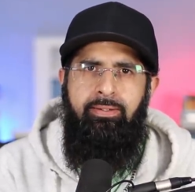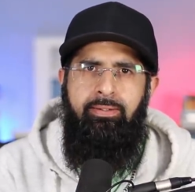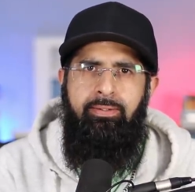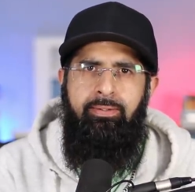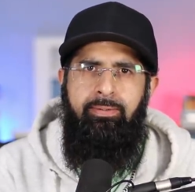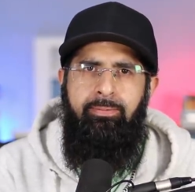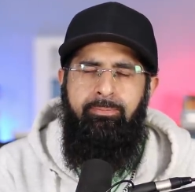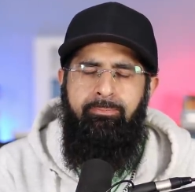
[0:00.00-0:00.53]

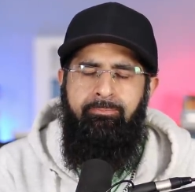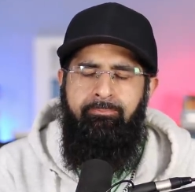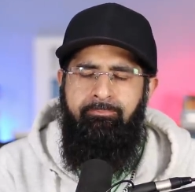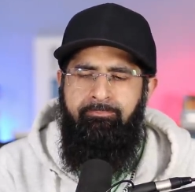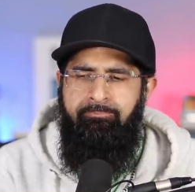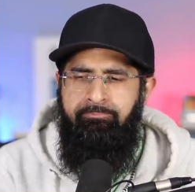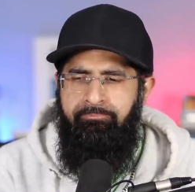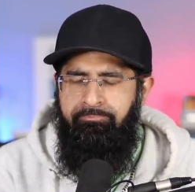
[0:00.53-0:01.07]

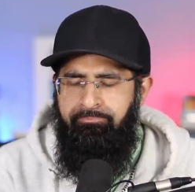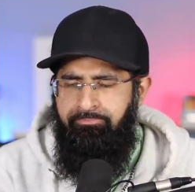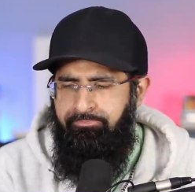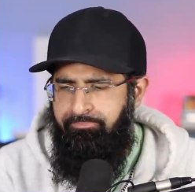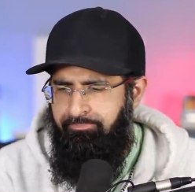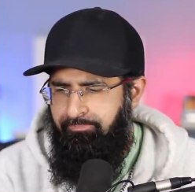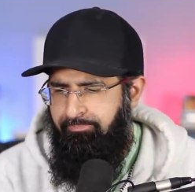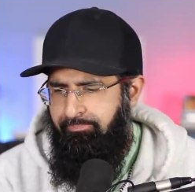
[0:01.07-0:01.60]

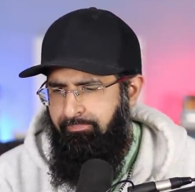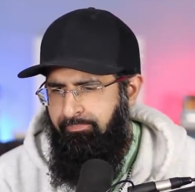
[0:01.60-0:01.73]
[no speech]